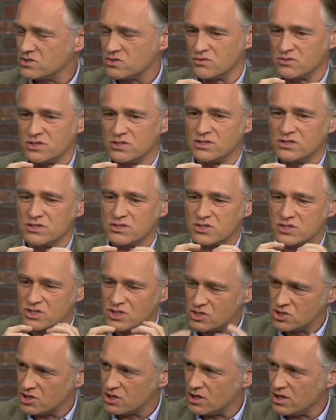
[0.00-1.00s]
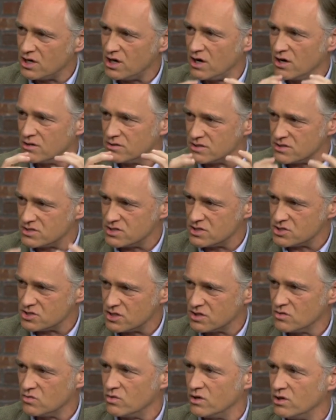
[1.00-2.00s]
So it's a decision of the heart, decision
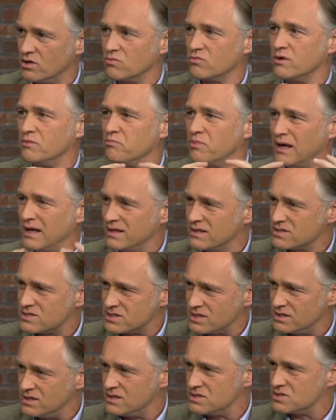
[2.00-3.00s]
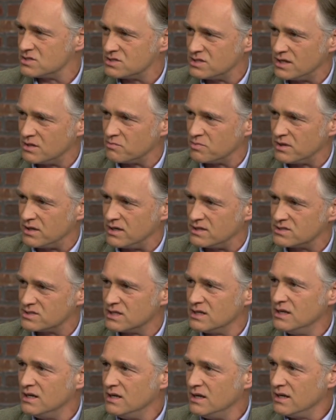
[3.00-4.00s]
of the will, repentance that needs to take place,
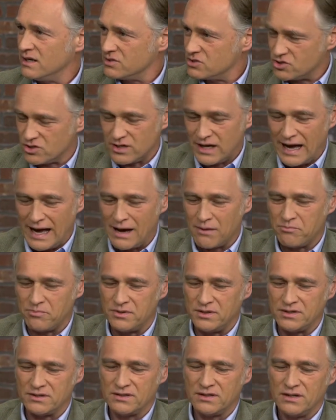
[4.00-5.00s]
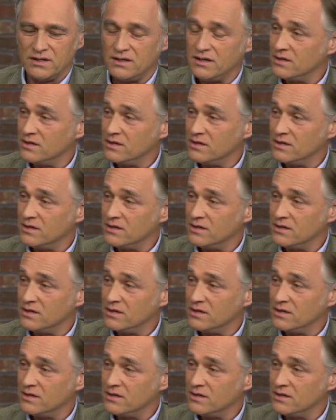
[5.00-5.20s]
should happen.